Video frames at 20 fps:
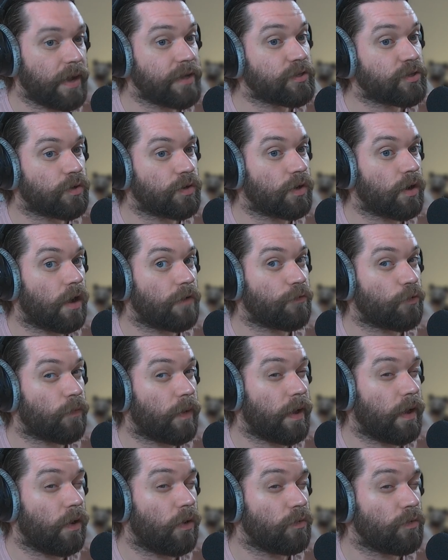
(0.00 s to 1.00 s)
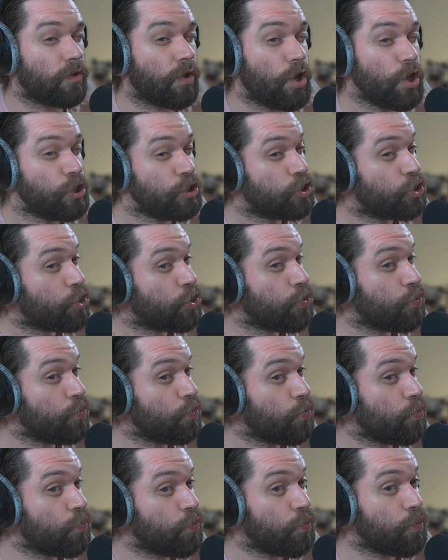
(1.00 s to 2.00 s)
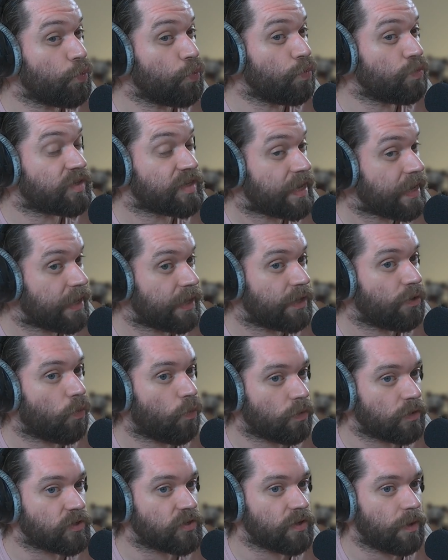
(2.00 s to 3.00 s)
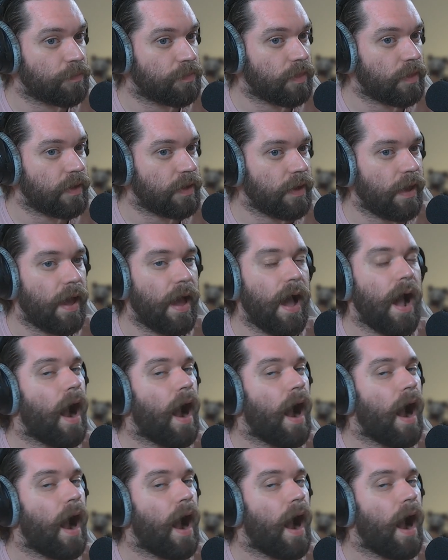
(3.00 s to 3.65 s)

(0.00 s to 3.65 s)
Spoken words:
I turned it off around 2:10 or something.